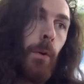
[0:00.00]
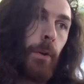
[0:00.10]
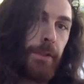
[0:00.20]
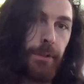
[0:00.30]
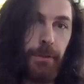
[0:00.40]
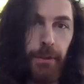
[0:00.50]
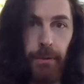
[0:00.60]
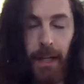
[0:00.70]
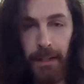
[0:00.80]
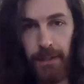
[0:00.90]
or
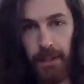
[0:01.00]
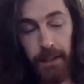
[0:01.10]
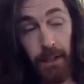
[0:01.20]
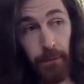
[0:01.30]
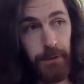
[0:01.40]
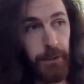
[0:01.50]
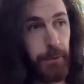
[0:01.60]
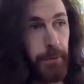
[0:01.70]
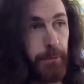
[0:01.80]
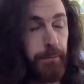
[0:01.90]

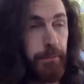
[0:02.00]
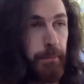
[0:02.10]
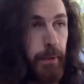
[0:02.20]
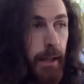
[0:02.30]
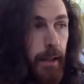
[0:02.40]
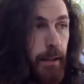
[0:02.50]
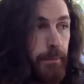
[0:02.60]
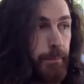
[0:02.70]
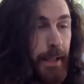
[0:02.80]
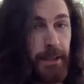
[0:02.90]
to
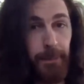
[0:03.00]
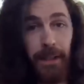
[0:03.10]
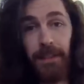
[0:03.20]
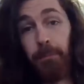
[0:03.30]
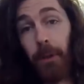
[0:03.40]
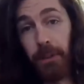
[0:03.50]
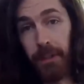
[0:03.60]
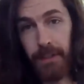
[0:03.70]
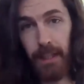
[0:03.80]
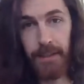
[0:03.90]
make space in
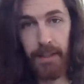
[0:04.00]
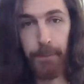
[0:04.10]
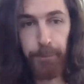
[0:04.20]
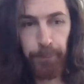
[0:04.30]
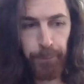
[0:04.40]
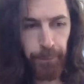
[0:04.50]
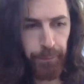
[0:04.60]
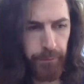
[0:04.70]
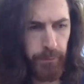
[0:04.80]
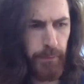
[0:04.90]
budgets, let's say,
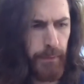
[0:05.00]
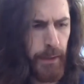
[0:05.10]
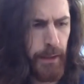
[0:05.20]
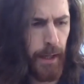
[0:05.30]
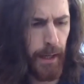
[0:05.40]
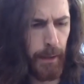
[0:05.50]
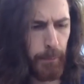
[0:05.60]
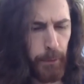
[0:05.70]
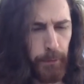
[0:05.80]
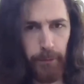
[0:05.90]

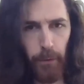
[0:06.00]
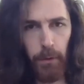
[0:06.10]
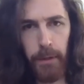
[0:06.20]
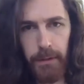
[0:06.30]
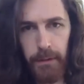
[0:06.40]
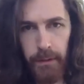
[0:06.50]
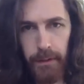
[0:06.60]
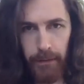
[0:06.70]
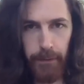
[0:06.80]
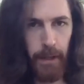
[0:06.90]
moving forward
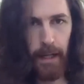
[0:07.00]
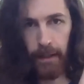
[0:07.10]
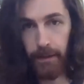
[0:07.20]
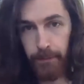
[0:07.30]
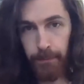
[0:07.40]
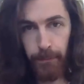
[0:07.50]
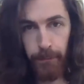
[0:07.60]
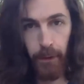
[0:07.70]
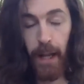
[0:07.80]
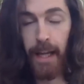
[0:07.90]

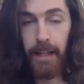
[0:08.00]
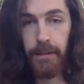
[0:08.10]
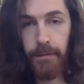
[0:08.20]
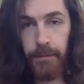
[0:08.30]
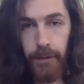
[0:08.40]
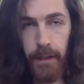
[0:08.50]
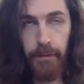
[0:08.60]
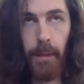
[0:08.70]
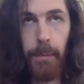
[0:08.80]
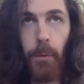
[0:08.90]
for aid for the
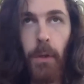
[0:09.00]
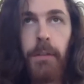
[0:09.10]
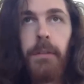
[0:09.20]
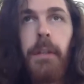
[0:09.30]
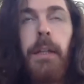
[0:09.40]
developing world,